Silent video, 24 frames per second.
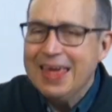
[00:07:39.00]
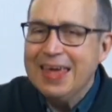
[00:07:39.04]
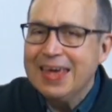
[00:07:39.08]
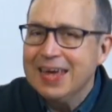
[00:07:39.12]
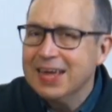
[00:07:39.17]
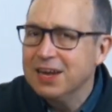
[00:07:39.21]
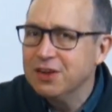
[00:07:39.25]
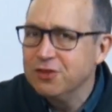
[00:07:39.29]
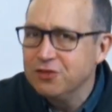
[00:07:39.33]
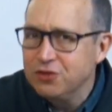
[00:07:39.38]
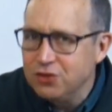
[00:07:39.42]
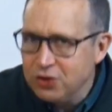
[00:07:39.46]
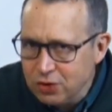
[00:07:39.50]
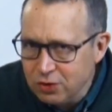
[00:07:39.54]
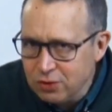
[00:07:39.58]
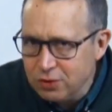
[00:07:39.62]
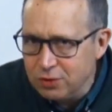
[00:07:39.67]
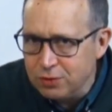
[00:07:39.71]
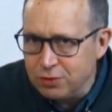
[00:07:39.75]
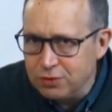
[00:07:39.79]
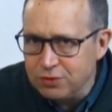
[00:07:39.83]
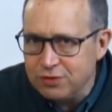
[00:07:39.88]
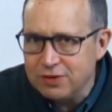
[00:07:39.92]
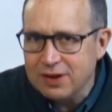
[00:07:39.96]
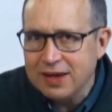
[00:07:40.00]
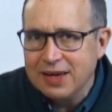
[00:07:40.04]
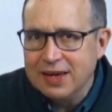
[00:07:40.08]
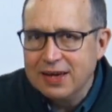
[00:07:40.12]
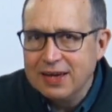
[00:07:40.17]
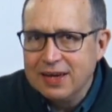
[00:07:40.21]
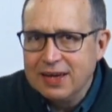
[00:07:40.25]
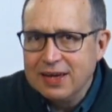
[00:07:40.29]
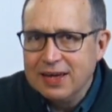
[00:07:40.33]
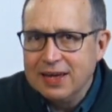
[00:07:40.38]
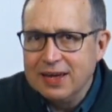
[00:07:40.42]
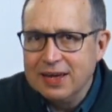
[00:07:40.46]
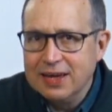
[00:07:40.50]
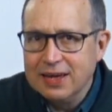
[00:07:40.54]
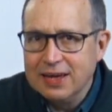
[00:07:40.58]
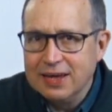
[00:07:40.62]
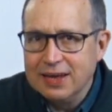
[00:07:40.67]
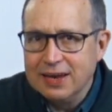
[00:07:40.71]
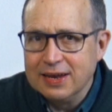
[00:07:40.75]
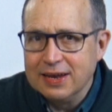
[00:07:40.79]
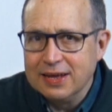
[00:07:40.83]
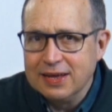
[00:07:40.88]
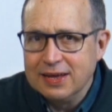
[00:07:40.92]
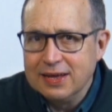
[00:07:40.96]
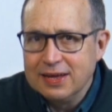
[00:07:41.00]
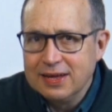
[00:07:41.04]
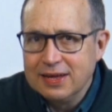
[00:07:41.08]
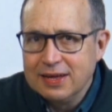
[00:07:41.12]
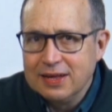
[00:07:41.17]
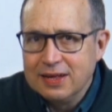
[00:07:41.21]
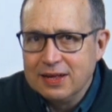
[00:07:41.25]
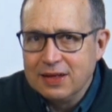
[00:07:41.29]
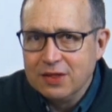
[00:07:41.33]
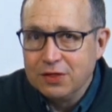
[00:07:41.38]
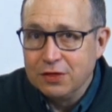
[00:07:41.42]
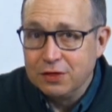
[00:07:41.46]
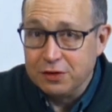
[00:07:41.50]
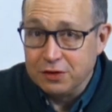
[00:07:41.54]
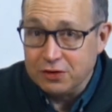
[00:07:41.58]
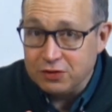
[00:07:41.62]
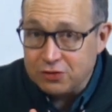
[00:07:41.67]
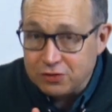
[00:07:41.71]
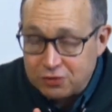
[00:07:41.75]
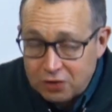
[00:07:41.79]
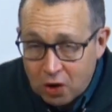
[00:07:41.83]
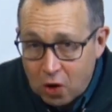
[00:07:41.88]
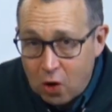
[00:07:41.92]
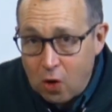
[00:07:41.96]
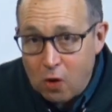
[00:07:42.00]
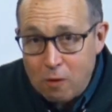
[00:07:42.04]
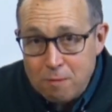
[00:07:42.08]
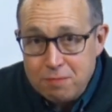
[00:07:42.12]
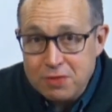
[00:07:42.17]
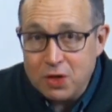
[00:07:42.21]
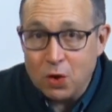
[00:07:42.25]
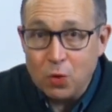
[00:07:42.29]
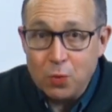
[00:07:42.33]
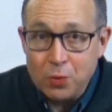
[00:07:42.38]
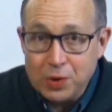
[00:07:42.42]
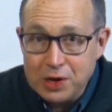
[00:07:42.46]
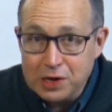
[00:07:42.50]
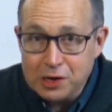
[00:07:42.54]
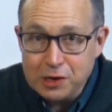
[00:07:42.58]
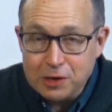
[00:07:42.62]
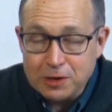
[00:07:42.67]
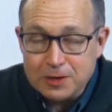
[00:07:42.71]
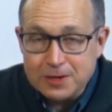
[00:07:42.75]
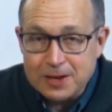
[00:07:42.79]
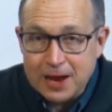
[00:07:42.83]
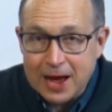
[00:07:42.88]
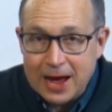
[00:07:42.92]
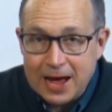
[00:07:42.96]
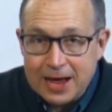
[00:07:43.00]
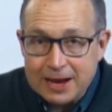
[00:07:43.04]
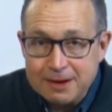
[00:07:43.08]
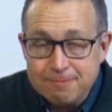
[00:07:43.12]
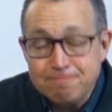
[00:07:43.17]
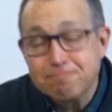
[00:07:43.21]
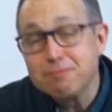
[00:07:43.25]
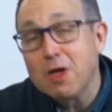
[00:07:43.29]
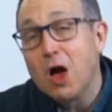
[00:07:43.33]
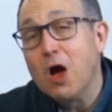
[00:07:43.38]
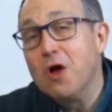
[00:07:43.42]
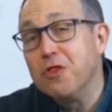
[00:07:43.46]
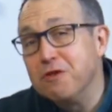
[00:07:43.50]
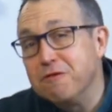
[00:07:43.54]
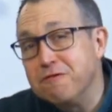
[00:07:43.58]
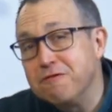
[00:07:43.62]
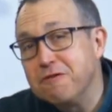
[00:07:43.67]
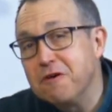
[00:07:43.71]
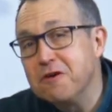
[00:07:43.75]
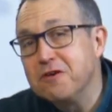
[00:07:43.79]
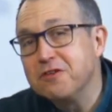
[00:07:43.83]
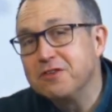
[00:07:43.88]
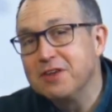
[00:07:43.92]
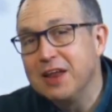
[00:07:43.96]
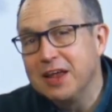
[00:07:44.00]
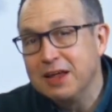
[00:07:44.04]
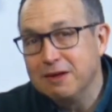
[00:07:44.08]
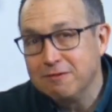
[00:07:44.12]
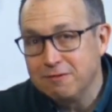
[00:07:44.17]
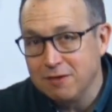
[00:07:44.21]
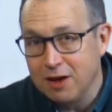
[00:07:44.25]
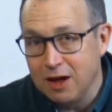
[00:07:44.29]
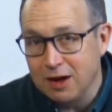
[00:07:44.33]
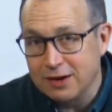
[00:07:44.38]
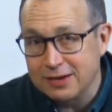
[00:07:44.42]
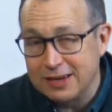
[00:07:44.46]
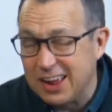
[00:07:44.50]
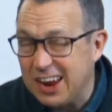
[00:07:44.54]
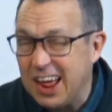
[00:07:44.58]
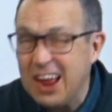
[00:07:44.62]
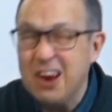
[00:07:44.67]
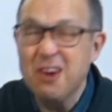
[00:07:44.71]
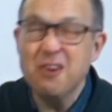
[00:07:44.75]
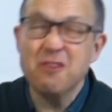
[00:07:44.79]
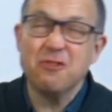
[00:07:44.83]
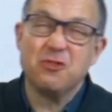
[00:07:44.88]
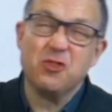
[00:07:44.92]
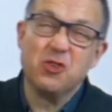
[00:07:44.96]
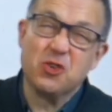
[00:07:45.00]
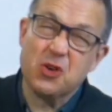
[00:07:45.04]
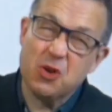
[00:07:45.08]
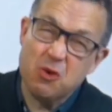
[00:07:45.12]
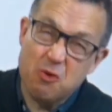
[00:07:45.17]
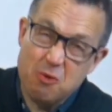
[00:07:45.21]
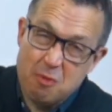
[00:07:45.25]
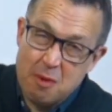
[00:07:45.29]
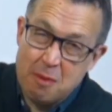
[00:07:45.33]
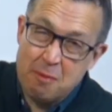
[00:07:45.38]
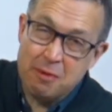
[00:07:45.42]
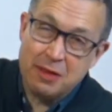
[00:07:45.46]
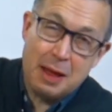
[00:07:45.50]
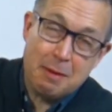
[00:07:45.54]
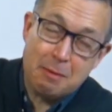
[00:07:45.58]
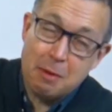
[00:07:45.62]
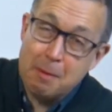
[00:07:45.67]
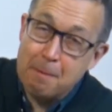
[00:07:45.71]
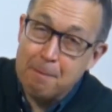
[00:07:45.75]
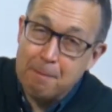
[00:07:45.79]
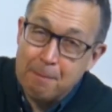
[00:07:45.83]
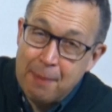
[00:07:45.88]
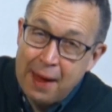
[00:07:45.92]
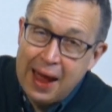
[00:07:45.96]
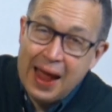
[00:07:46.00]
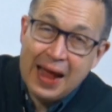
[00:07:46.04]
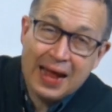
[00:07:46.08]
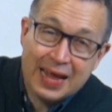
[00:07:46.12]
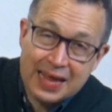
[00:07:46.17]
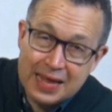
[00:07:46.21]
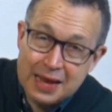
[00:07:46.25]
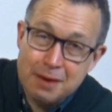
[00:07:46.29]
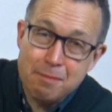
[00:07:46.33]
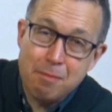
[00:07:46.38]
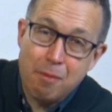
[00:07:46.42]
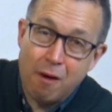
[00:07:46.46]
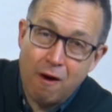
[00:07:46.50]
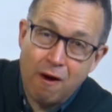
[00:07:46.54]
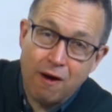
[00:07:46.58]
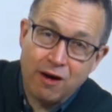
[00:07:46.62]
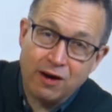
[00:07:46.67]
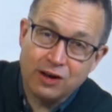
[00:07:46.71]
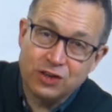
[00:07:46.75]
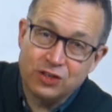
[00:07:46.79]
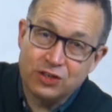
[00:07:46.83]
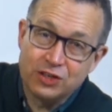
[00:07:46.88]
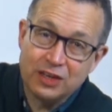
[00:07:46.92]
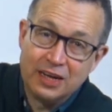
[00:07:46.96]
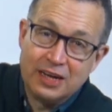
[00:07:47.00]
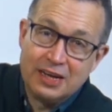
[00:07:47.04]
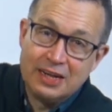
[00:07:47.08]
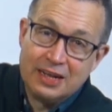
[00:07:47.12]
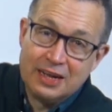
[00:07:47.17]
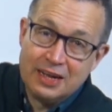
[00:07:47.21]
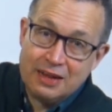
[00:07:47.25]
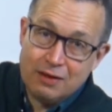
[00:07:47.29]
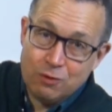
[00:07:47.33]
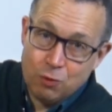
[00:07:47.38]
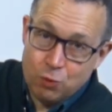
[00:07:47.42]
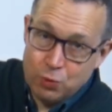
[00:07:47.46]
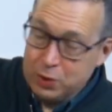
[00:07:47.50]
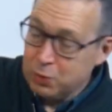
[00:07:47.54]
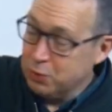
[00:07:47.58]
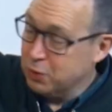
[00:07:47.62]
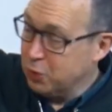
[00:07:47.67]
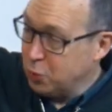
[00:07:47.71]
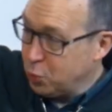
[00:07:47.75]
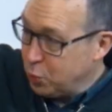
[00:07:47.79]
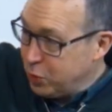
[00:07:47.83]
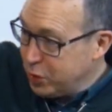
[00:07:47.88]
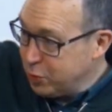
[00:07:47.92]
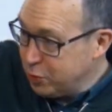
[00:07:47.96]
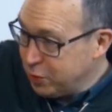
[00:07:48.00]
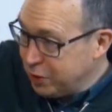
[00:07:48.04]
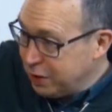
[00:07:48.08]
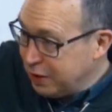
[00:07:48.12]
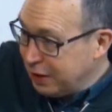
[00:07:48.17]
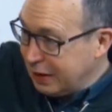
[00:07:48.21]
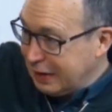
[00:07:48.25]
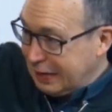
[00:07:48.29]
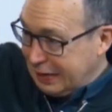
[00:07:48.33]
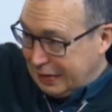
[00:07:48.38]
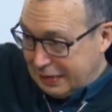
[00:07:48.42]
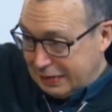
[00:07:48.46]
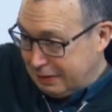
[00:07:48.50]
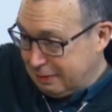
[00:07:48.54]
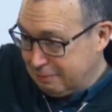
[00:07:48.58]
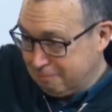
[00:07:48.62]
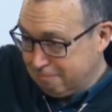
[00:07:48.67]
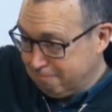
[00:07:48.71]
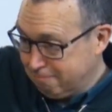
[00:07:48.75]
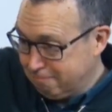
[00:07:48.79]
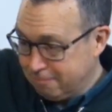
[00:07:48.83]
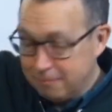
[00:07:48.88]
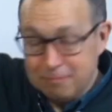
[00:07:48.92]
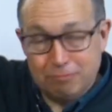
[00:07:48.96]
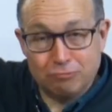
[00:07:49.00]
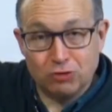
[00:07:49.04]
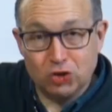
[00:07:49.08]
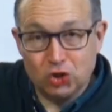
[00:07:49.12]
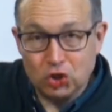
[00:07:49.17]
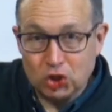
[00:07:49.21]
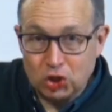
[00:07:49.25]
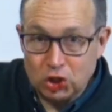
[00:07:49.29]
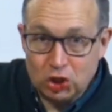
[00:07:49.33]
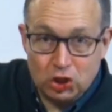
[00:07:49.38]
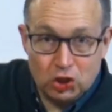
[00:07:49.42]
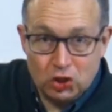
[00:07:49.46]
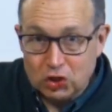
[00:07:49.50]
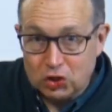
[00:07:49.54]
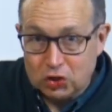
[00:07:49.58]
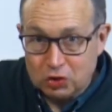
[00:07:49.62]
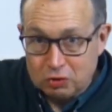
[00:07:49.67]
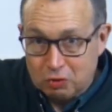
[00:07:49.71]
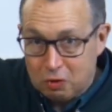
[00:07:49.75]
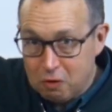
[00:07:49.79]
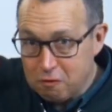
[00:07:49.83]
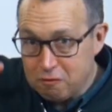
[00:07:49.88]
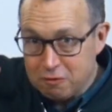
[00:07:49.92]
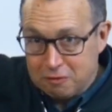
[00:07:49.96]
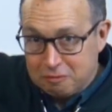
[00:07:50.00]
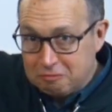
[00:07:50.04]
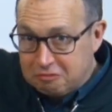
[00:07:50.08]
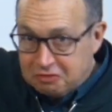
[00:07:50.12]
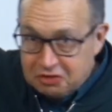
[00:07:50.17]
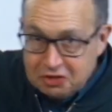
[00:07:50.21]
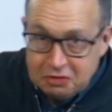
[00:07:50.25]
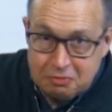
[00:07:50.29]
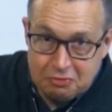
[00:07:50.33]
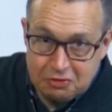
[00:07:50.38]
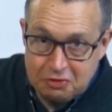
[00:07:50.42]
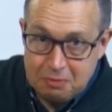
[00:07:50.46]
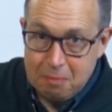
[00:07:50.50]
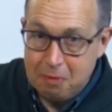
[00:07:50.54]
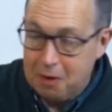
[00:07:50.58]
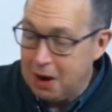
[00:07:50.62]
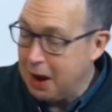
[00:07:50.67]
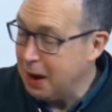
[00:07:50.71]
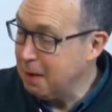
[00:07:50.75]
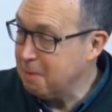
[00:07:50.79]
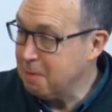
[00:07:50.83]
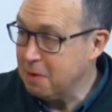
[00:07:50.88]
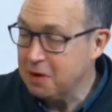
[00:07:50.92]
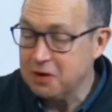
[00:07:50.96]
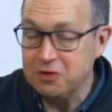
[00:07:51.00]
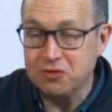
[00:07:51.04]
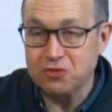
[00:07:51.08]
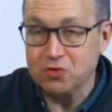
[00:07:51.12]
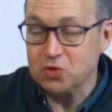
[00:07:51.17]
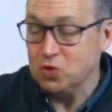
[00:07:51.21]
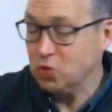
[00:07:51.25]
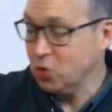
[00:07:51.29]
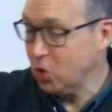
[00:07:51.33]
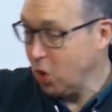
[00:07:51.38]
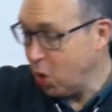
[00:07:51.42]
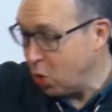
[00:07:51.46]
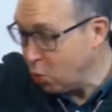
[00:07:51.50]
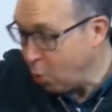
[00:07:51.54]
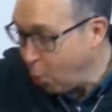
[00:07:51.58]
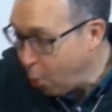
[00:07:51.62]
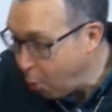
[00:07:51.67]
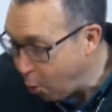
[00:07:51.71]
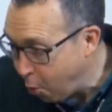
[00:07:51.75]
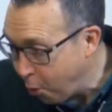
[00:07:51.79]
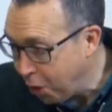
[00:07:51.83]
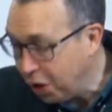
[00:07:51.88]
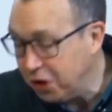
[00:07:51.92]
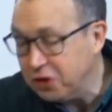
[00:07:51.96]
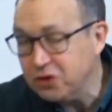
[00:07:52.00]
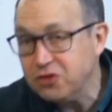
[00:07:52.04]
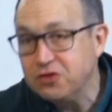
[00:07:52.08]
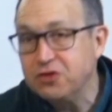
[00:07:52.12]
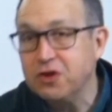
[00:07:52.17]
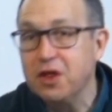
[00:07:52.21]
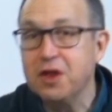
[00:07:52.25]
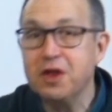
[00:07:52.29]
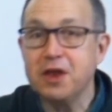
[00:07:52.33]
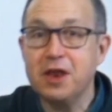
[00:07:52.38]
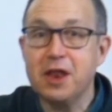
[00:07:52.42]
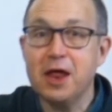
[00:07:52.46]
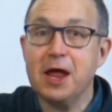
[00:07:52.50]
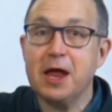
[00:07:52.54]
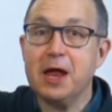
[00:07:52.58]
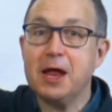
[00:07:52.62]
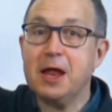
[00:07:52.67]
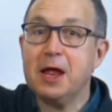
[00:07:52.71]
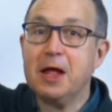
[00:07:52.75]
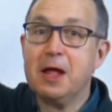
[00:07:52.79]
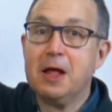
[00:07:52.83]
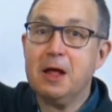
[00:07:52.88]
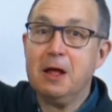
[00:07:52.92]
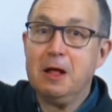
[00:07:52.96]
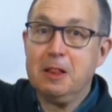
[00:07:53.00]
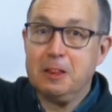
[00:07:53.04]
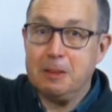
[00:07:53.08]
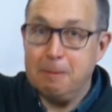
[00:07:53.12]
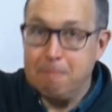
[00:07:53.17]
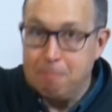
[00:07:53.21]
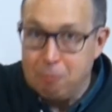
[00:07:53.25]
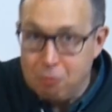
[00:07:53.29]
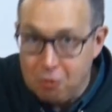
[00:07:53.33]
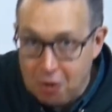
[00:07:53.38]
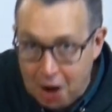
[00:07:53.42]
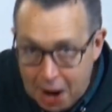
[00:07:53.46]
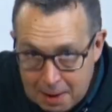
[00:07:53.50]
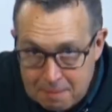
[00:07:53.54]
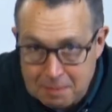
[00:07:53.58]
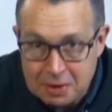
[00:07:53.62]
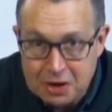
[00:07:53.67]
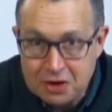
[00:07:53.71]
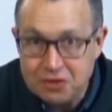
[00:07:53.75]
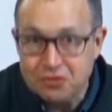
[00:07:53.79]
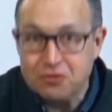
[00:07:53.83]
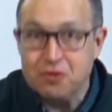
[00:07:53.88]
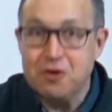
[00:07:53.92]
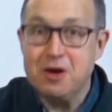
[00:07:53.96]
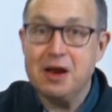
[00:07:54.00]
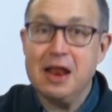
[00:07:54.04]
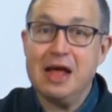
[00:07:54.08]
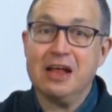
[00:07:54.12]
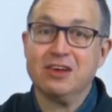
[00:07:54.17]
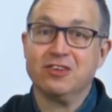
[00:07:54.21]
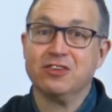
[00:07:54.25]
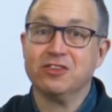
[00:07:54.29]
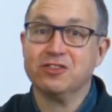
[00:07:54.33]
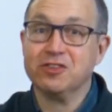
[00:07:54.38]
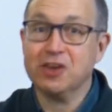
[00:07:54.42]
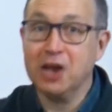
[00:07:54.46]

it is used in the psalm that we looked at on the first day of lockdown. I don't know if you can remember that, but back in March, we were in church over at Simpson Primary School on one Sunday. The Prime Minister announces